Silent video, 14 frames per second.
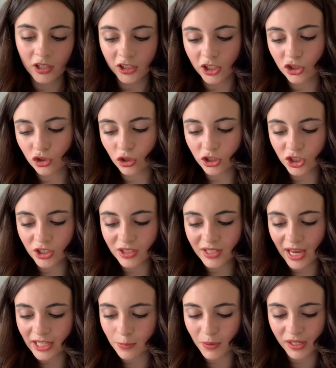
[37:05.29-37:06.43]
The instructions
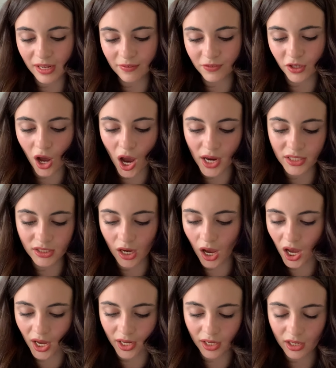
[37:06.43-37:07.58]
had to be given eye to
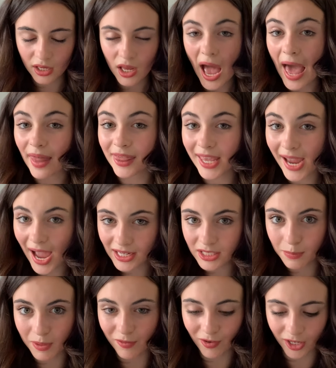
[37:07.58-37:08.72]
eye and they had
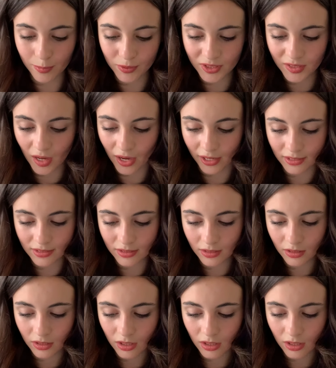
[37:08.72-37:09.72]
to be very precise.